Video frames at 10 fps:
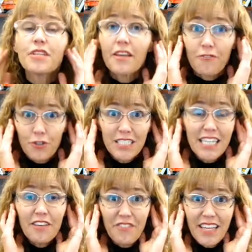for
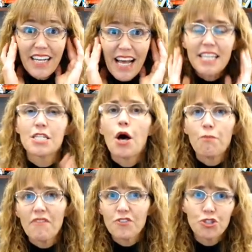T V N S,
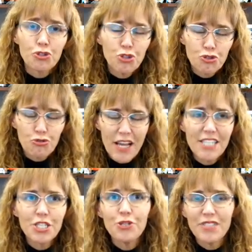but for tr
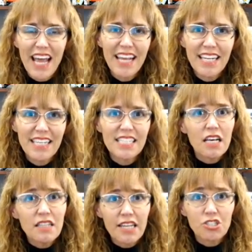transcutaneous
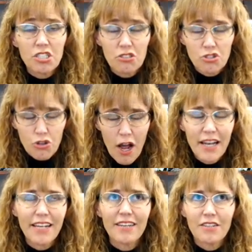
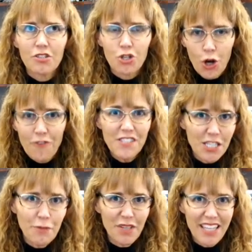electronic nerve
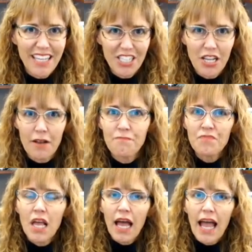stimulation.
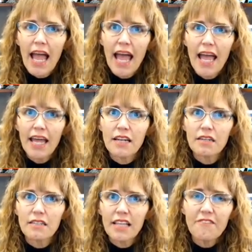And
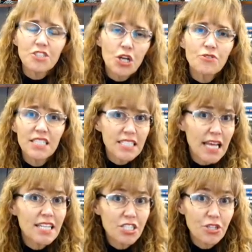they've shown that
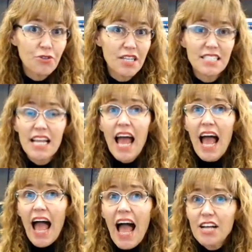TENS units
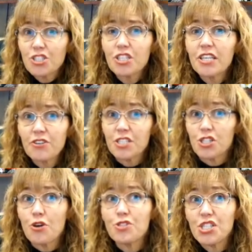actually are
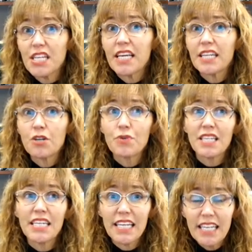associated with
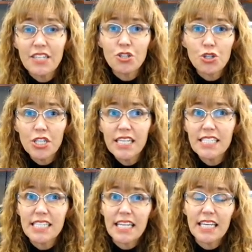an
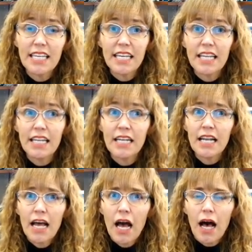increase in
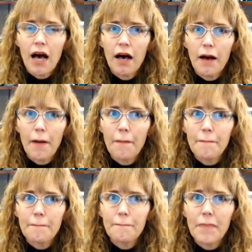um,
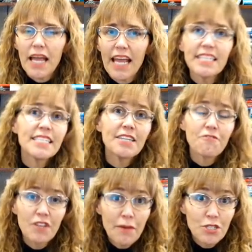
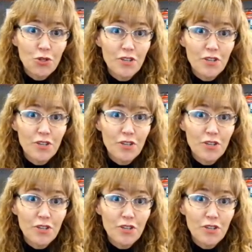anti-inflammatory